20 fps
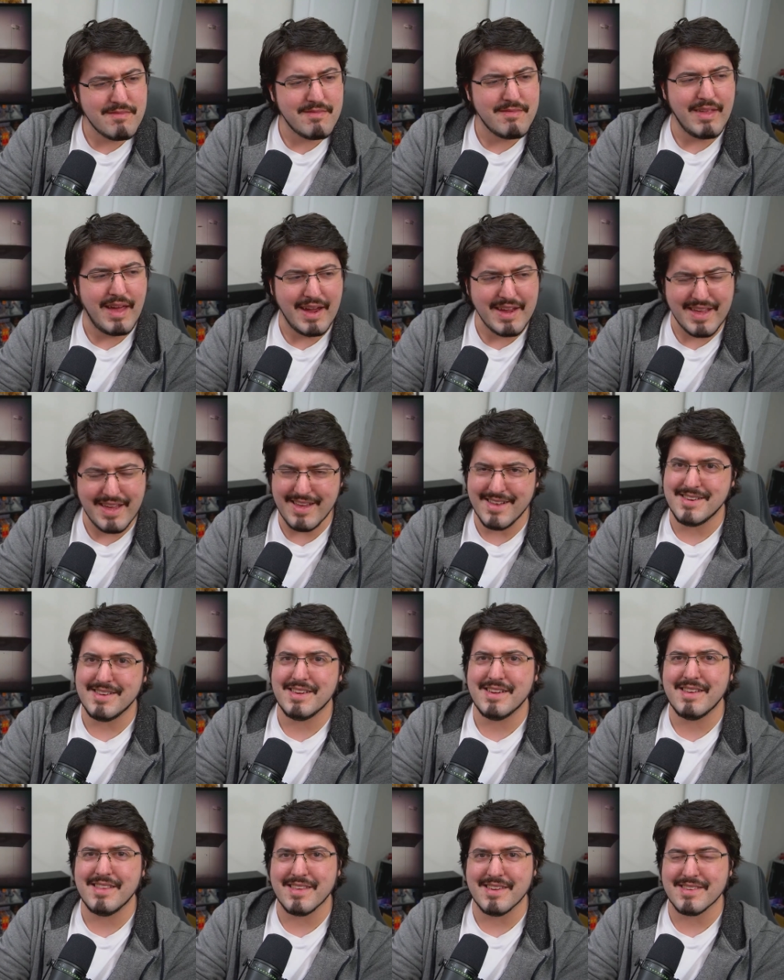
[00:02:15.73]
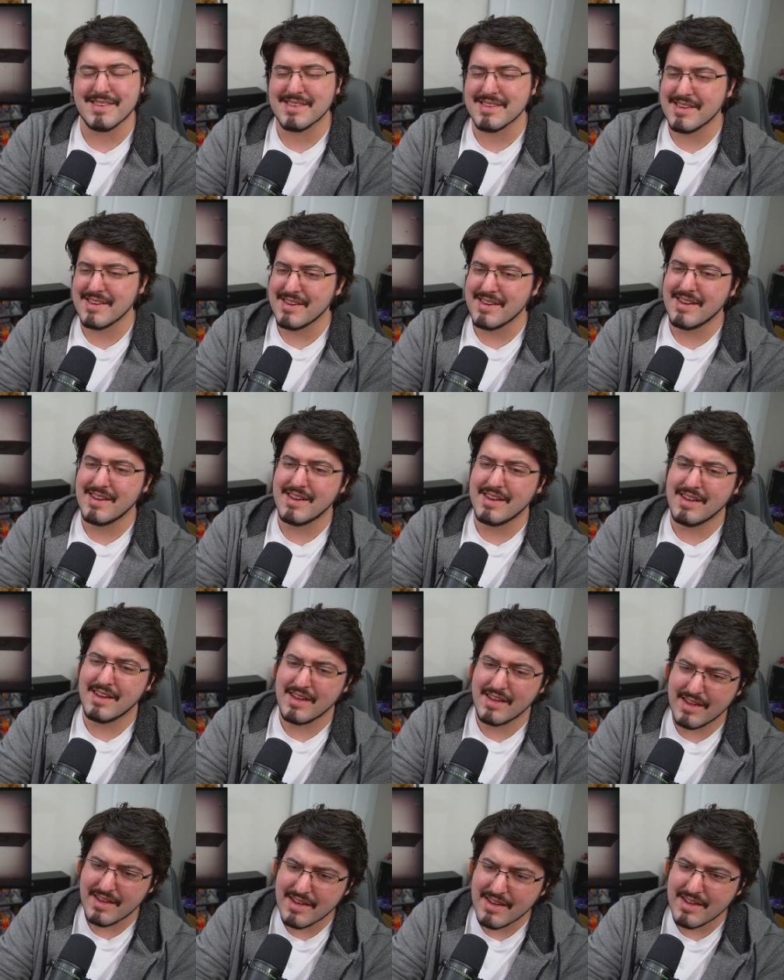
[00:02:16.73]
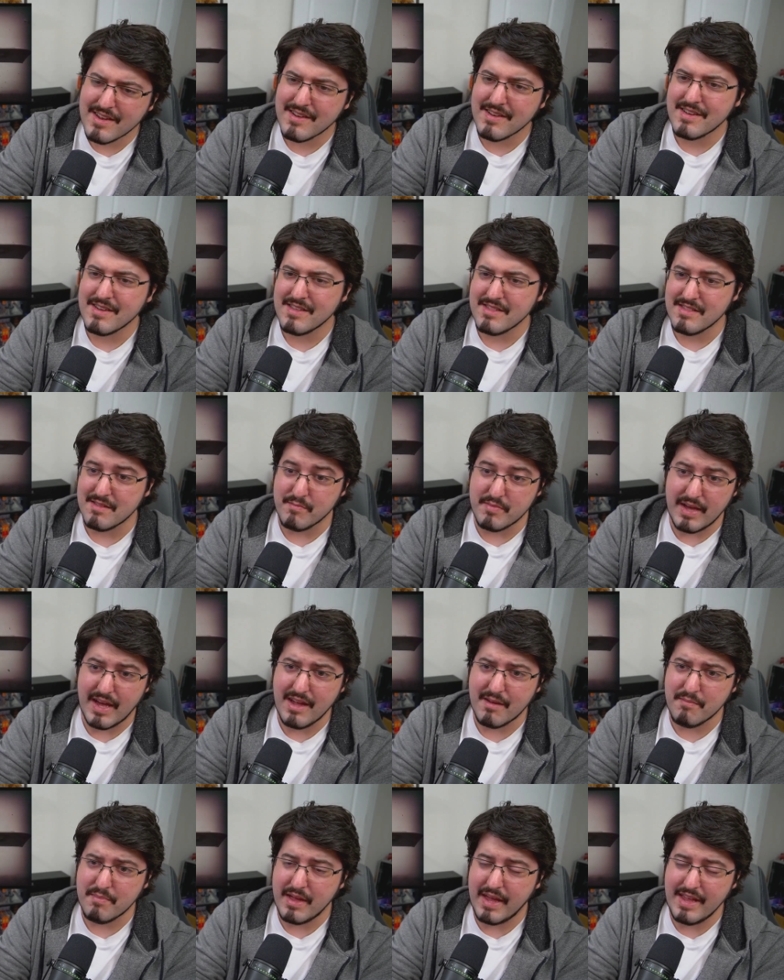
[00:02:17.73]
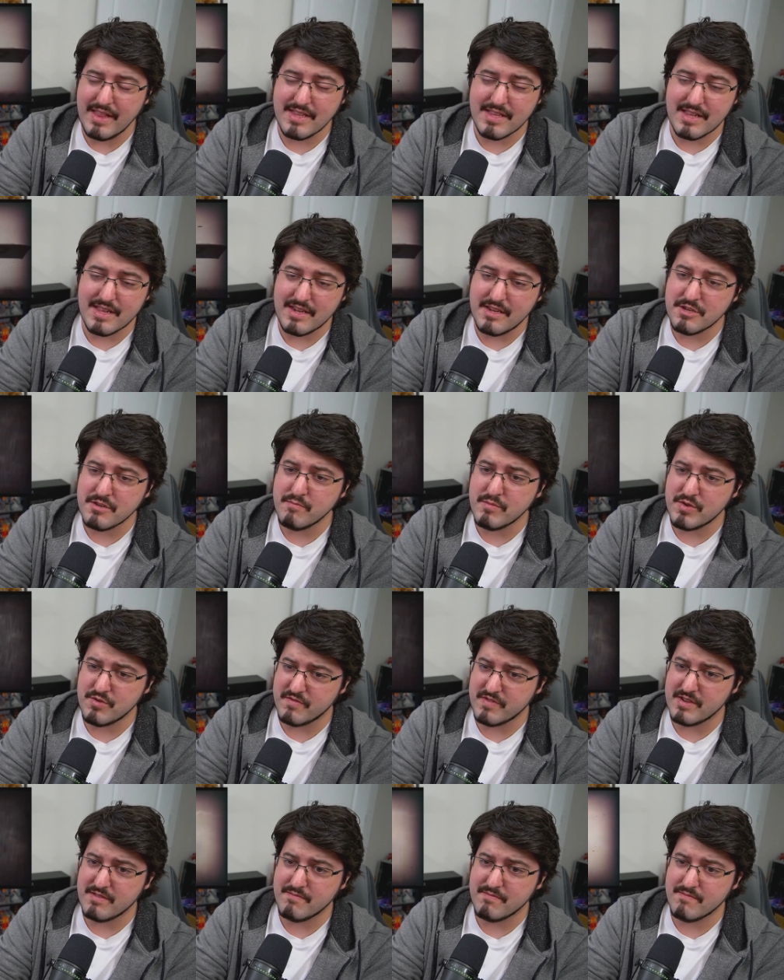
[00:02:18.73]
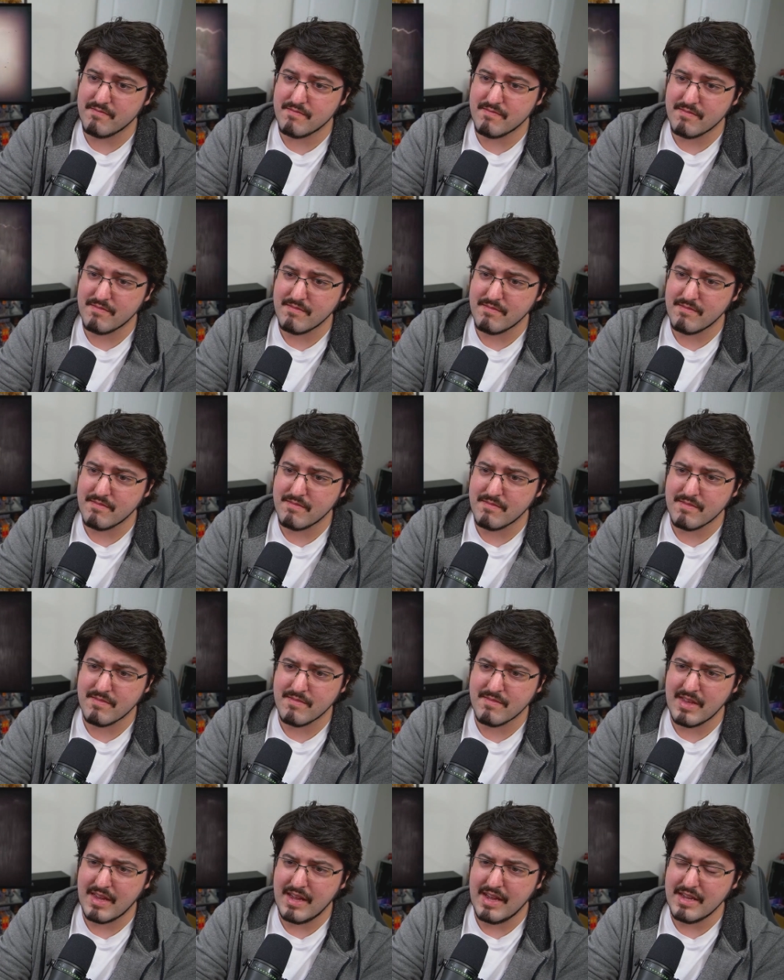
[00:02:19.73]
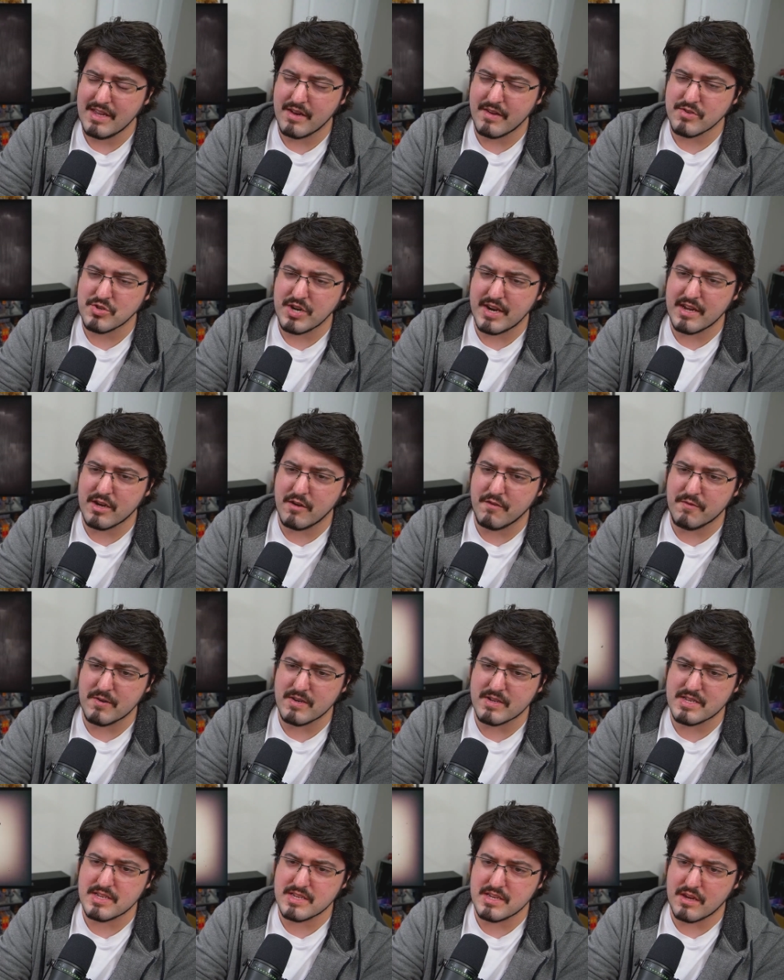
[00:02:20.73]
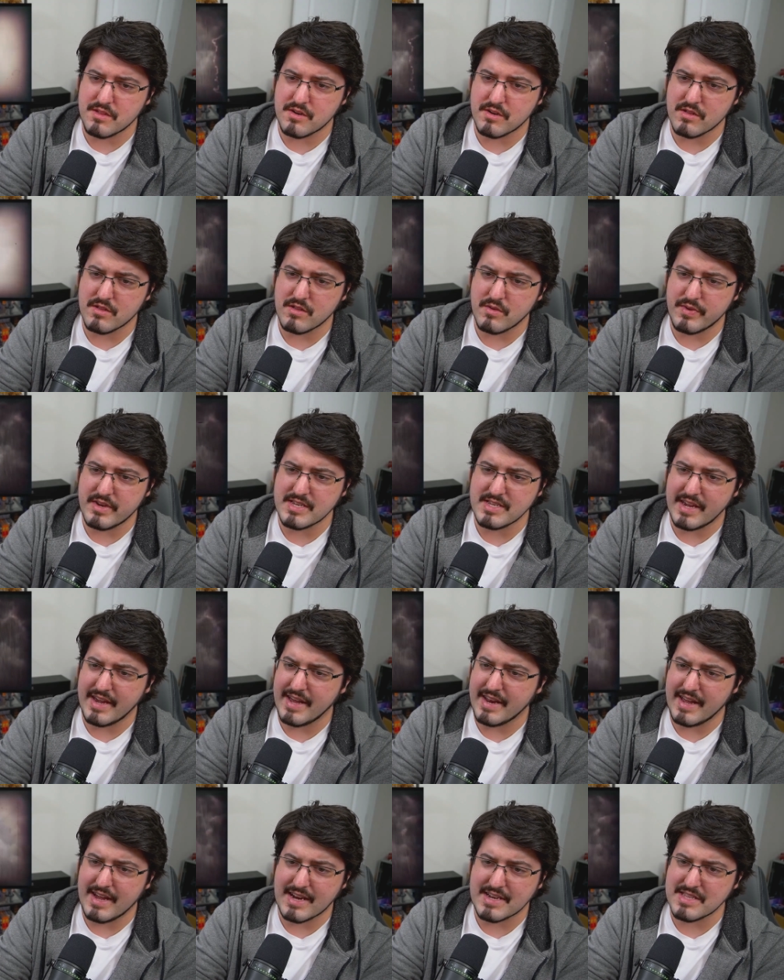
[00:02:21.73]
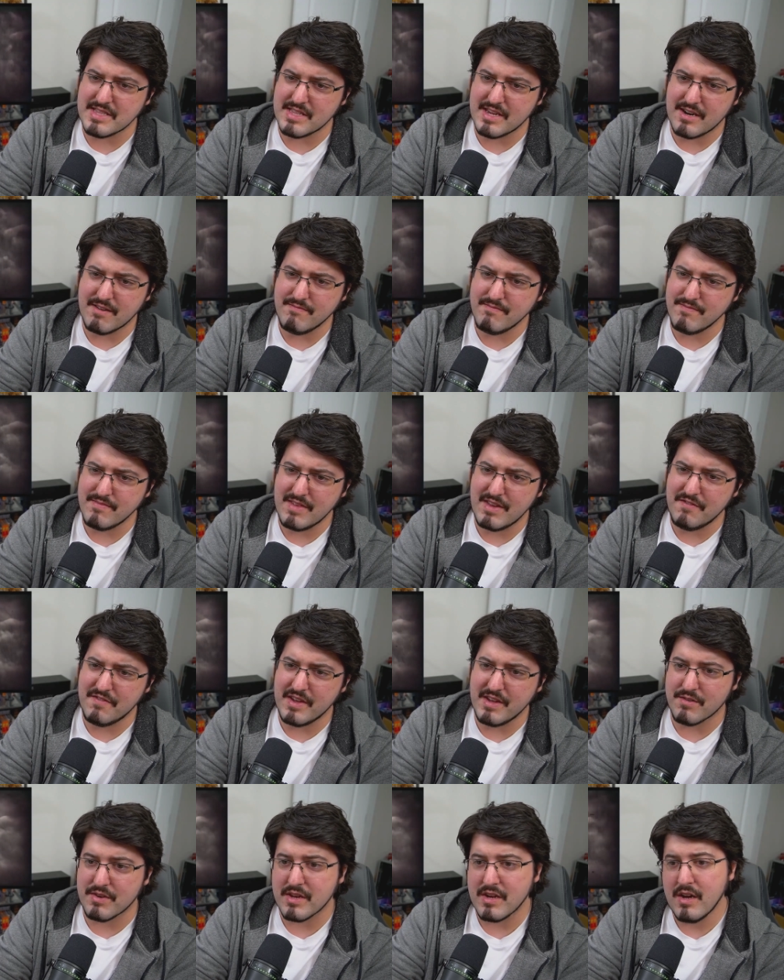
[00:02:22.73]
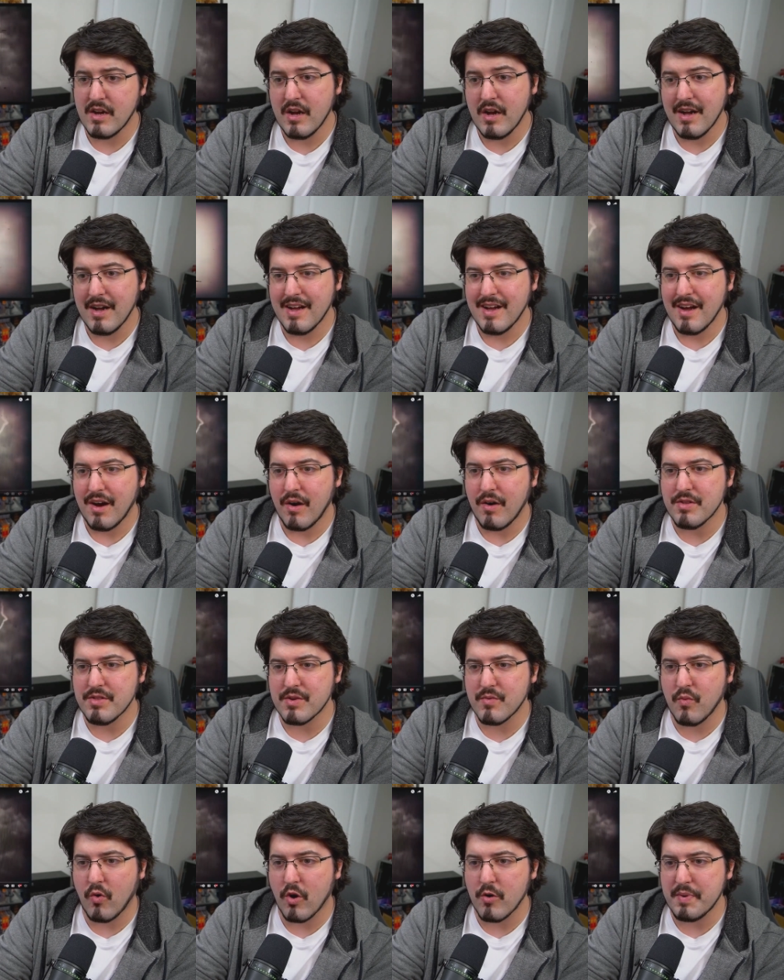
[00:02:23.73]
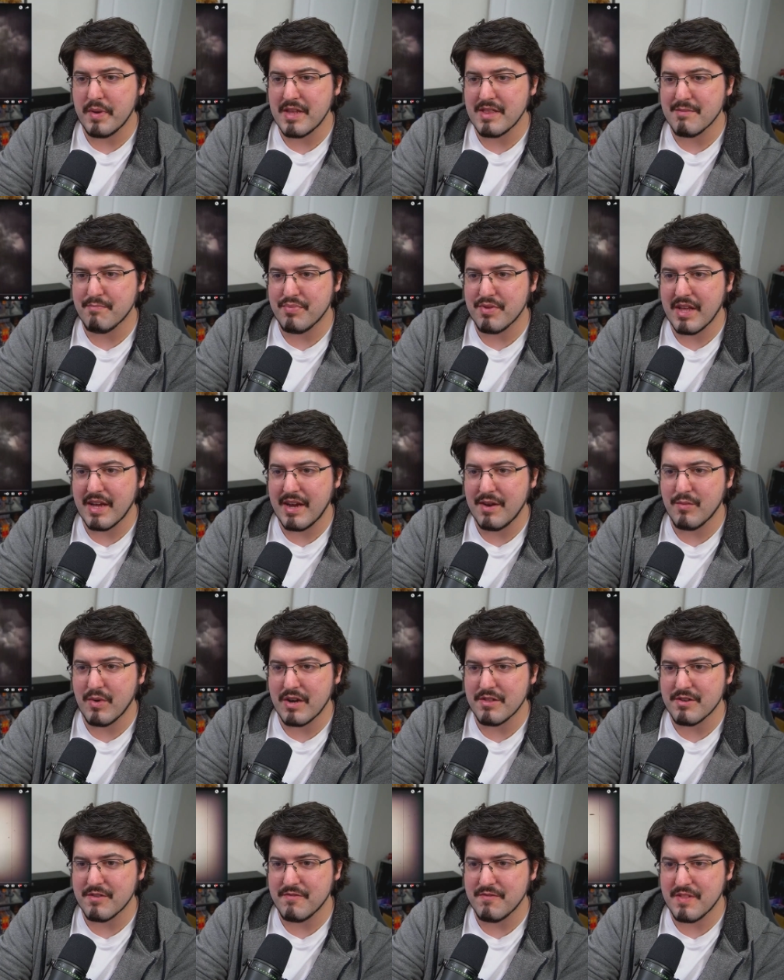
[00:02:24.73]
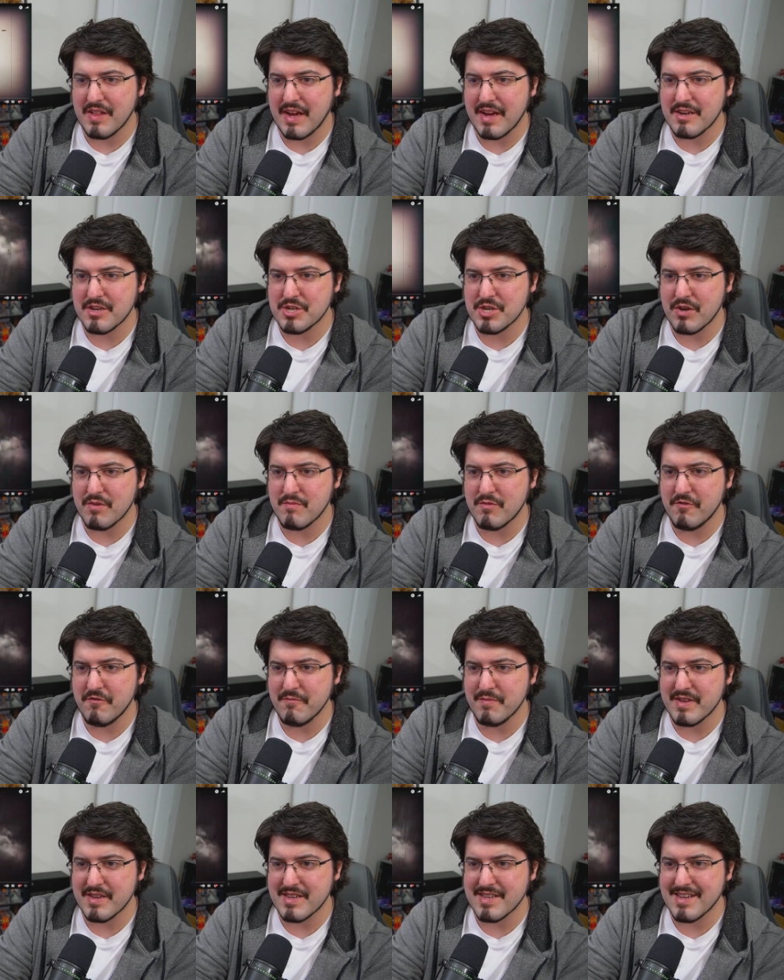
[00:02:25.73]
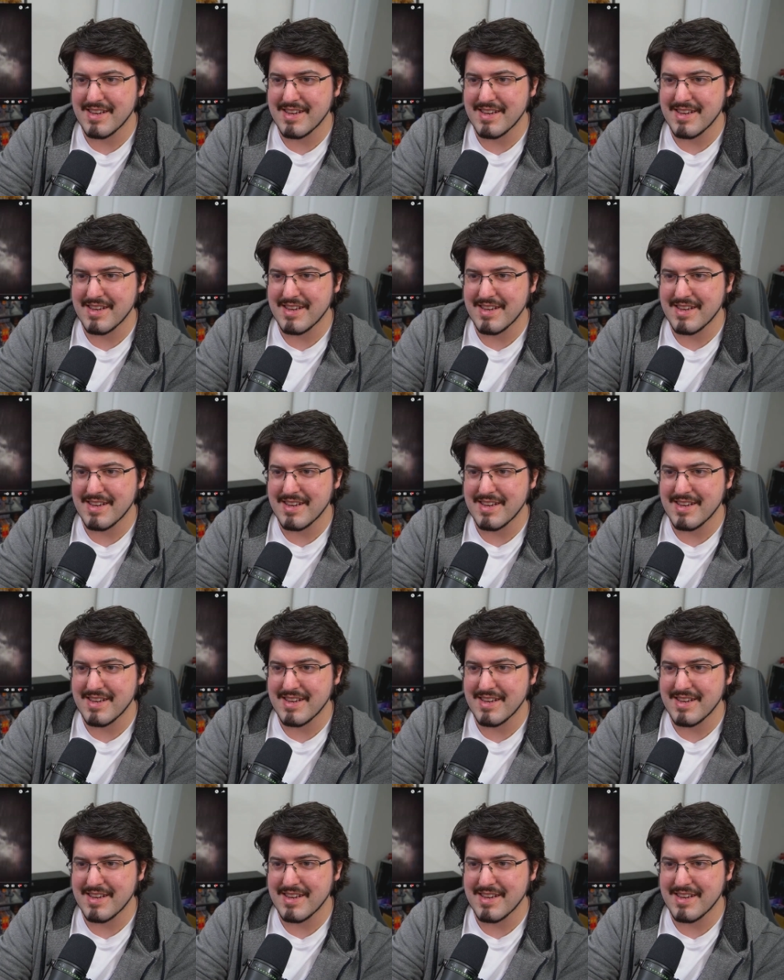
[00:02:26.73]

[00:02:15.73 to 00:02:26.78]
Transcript: I kinda dig this. The Black Pants Legion movie. Yeah, I was trying to go for a southern Louisiana accent there. Failed. Oh, and they're warping the plane while they're flying to show movement